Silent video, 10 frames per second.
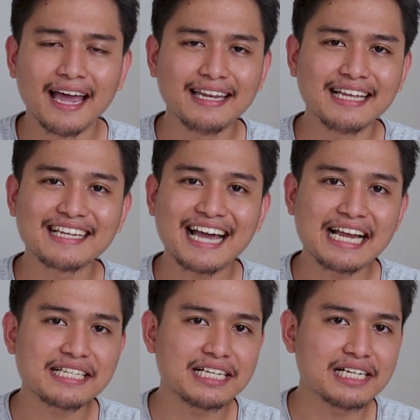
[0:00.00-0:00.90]
and then
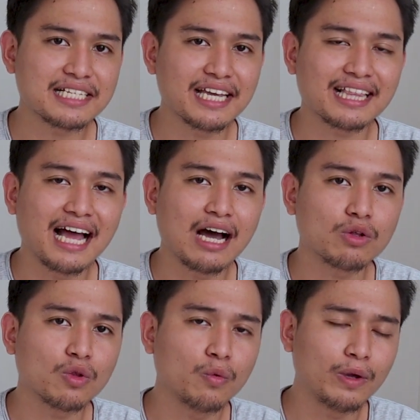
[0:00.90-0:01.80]
cancels it
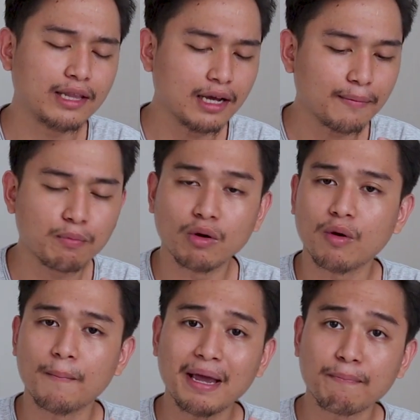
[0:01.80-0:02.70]
out
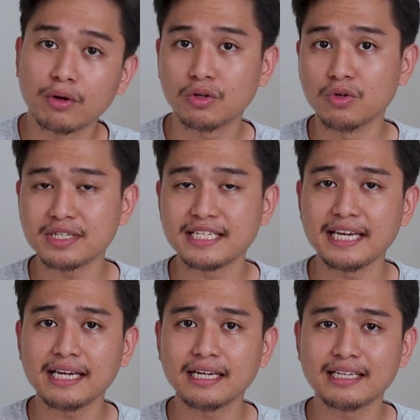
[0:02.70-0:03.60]
by
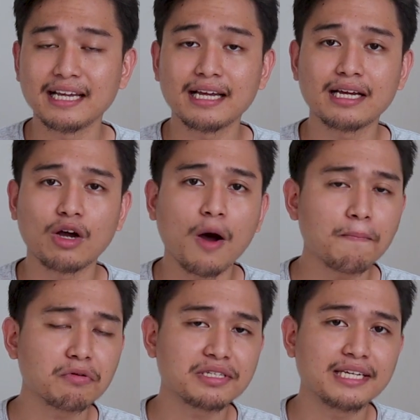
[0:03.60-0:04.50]
producing the
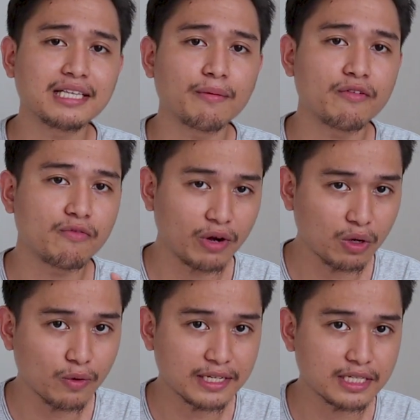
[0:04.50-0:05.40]
opposite
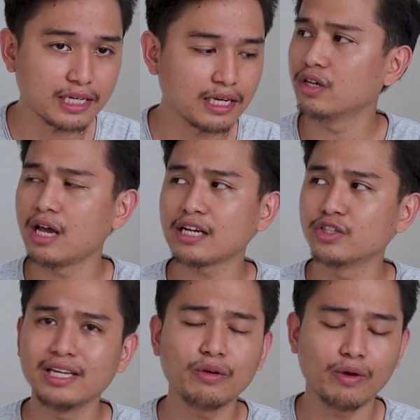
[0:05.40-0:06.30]
frequency.
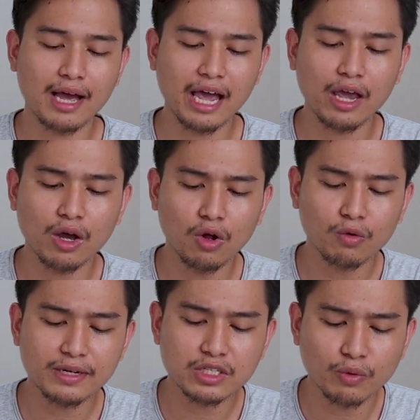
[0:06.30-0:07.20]
Actually, I
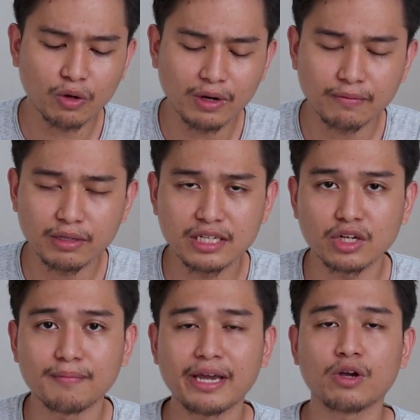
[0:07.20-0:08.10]
always wear one of these
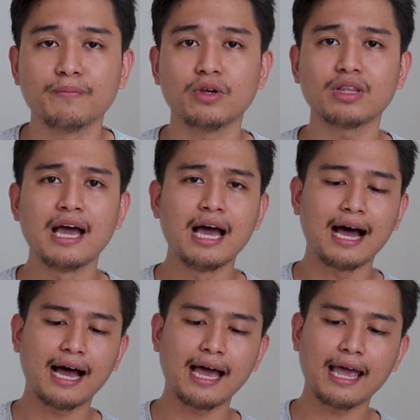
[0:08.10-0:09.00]
on my commute.
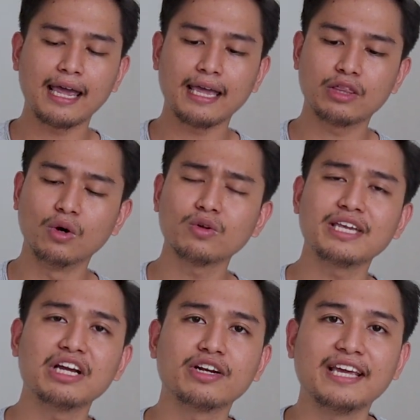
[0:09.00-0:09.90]
I don't
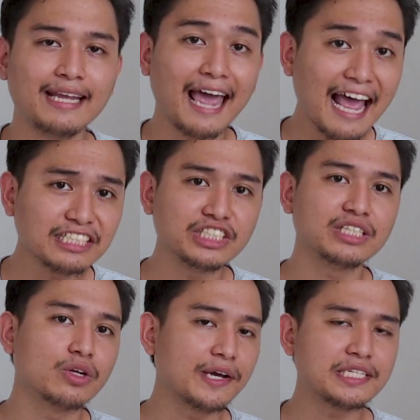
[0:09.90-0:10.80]
hear the
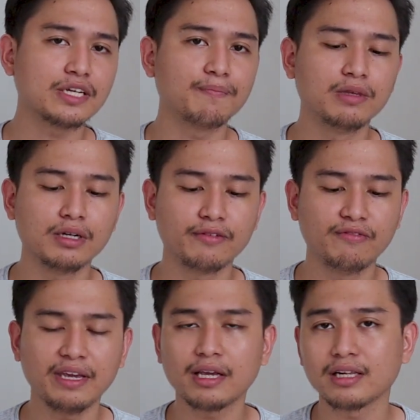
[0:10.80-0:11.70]
engine noise of the
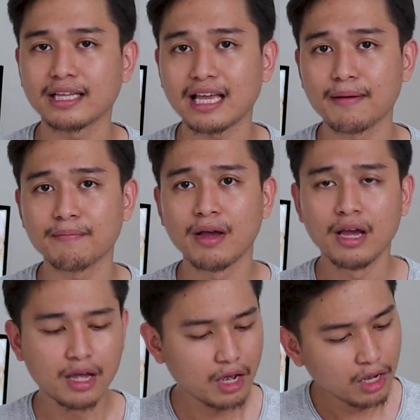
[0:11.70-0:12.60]
vehicle that I'm
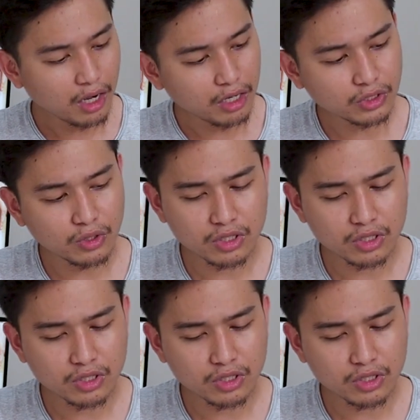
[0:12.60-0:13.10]
on